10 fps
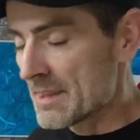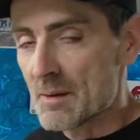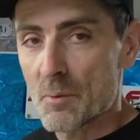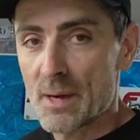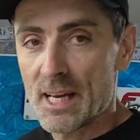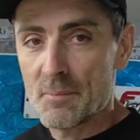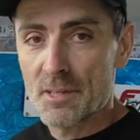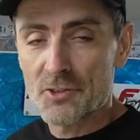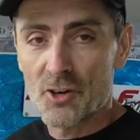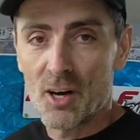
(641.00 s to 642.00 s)
And then we went in
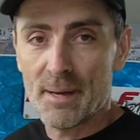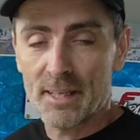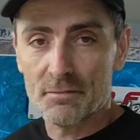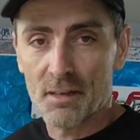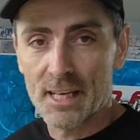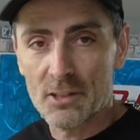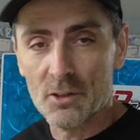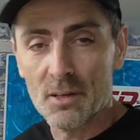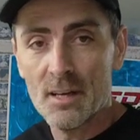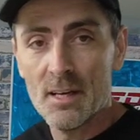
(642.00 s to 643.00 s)
with the dry metal flake
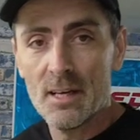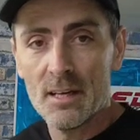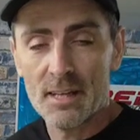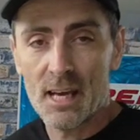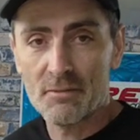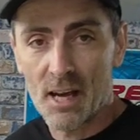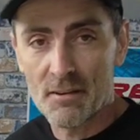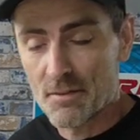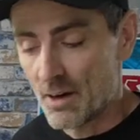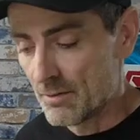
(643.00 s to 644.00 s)
gun, the
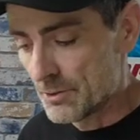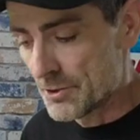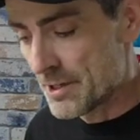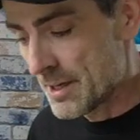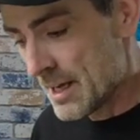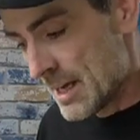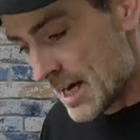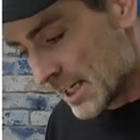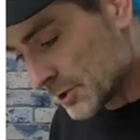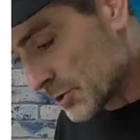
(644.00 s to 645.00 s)
FK500,
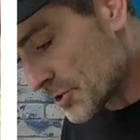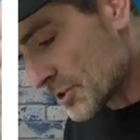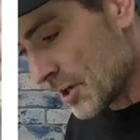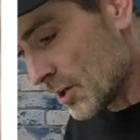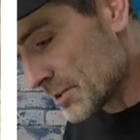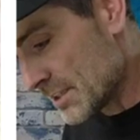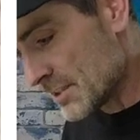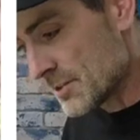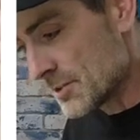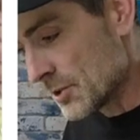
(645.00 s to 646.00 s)
and I just
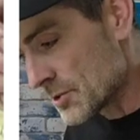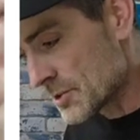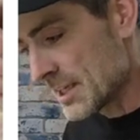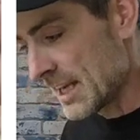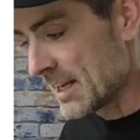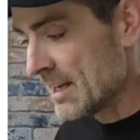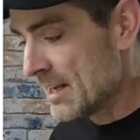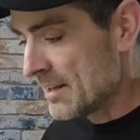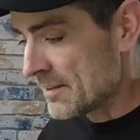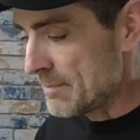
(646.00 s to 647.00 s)
started to dust in.
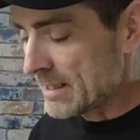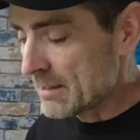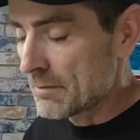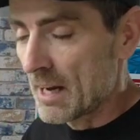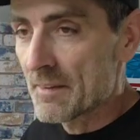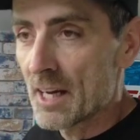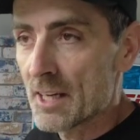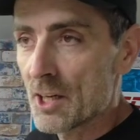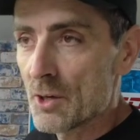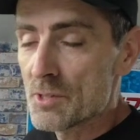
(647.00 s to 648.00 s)
The metal flake that
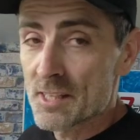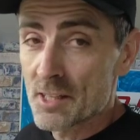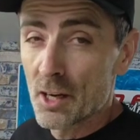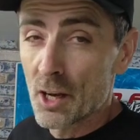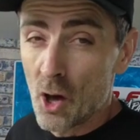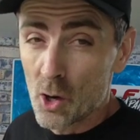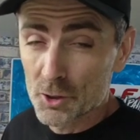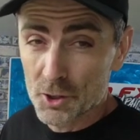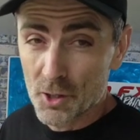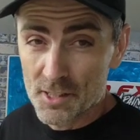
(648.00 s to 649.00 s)
I used is a
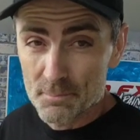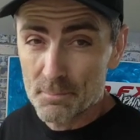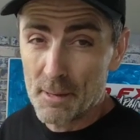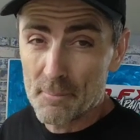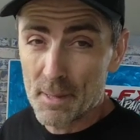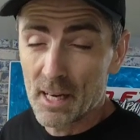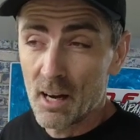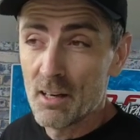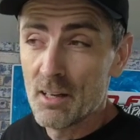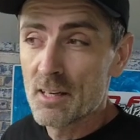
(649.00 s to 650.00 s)
large, so it's a bit
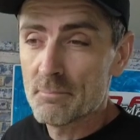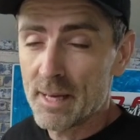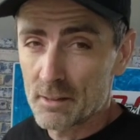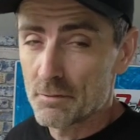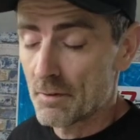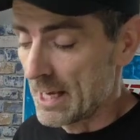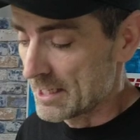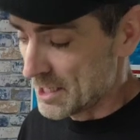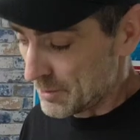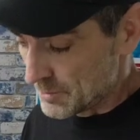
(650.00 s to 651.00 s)
bigger metal
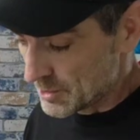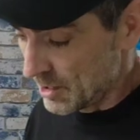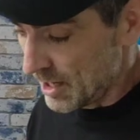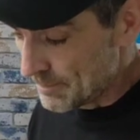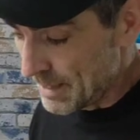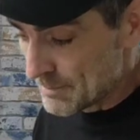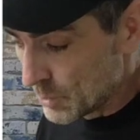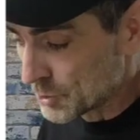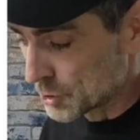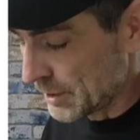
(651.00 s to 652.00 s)
flake, so it was like a bit
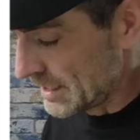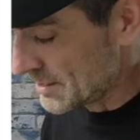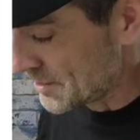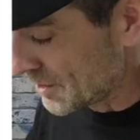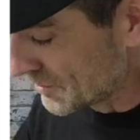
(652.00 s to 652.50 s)
more tricky to